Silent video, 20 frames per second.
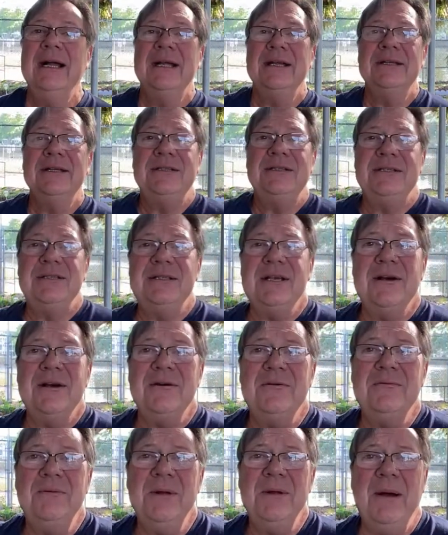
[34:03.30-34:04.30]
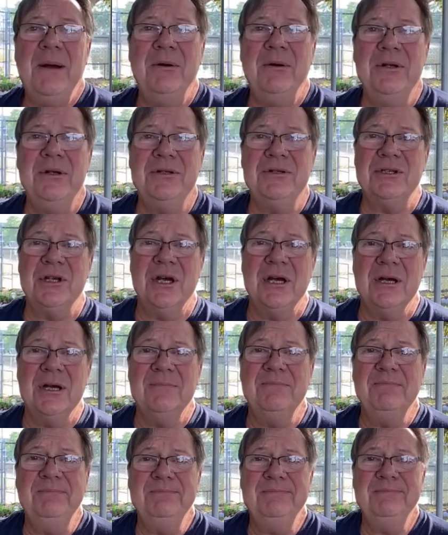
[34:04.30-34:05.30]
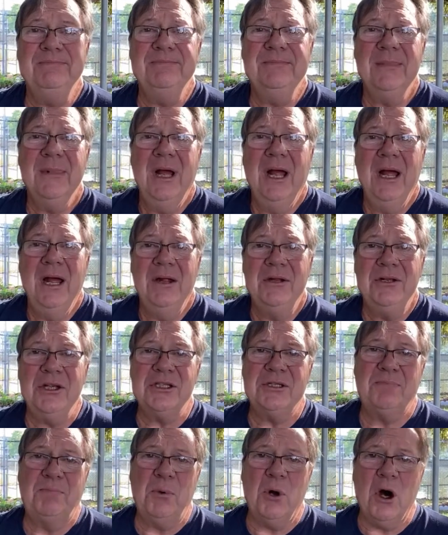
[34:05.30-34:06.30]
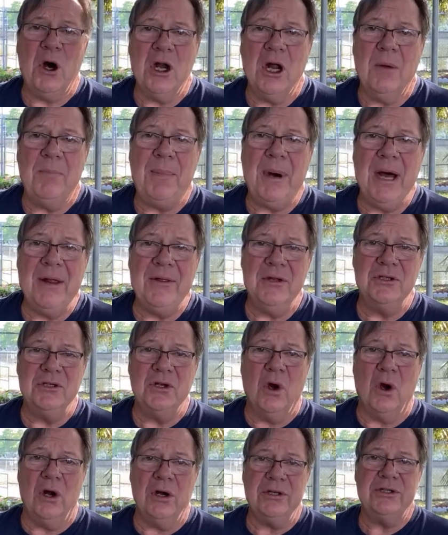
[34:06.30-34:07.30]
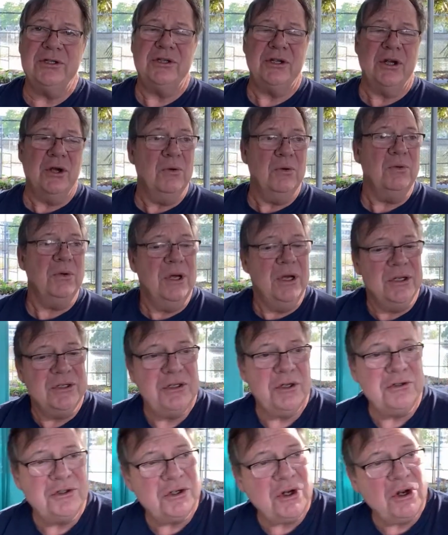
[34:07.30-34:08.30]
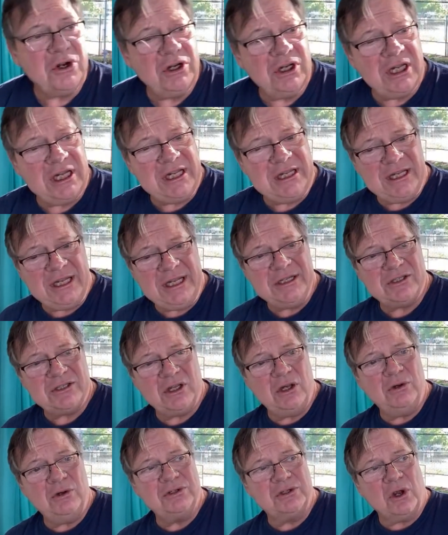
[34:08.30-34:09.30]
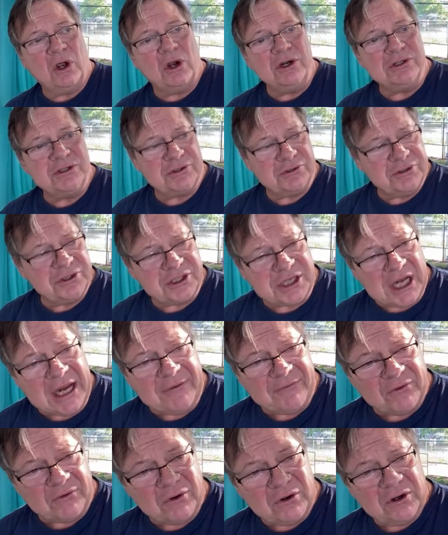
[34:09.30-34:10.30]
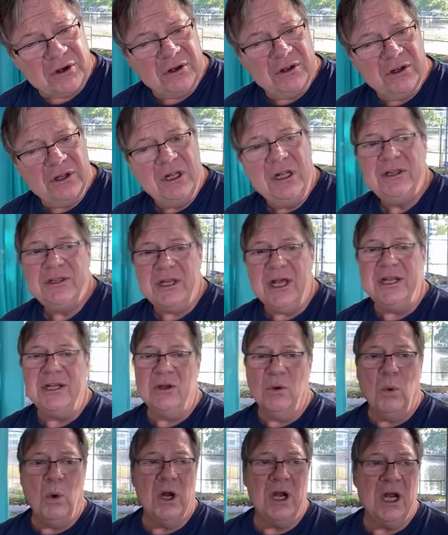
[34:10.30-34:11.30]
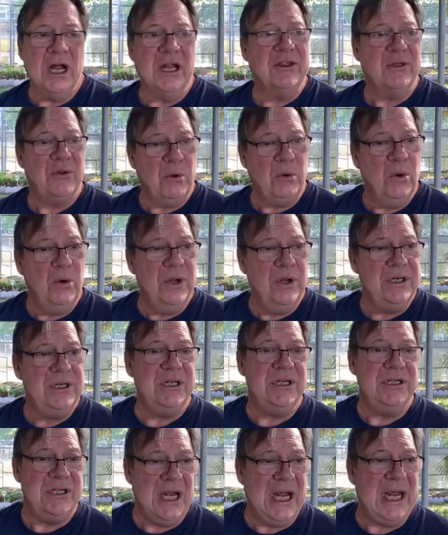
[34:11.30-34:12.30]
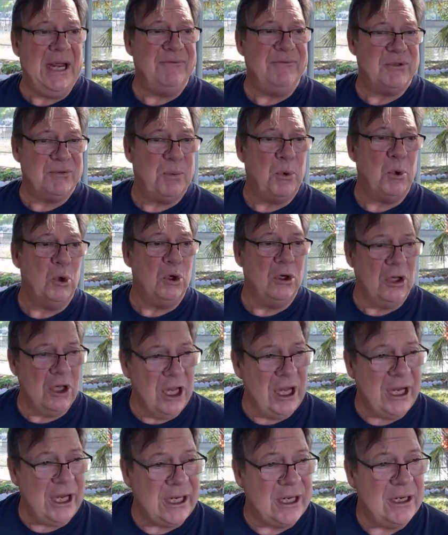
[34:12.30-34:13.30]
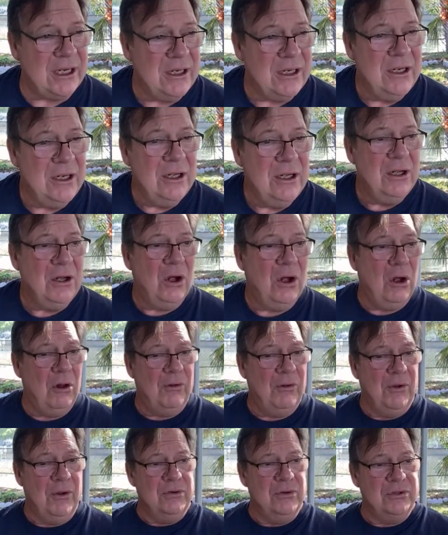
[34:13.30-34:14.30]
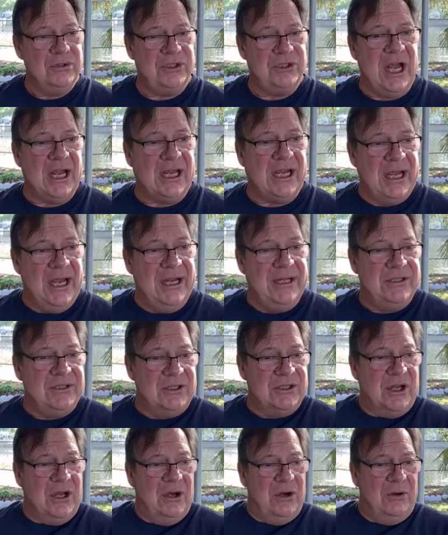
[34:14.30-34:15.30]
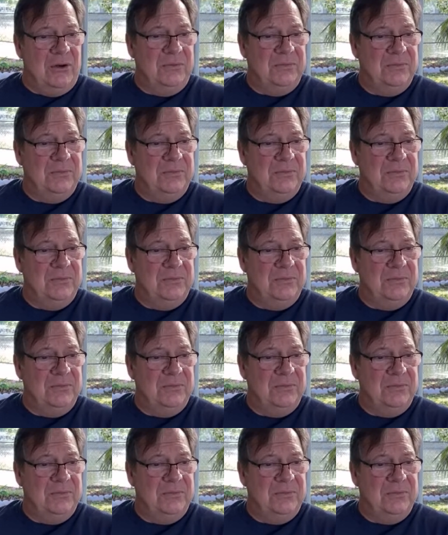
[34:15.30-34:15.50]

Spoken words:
So that was just brought up by the darts. So certainly these little darts are safer than the one I threw into Dave's poor leg all those decades ago.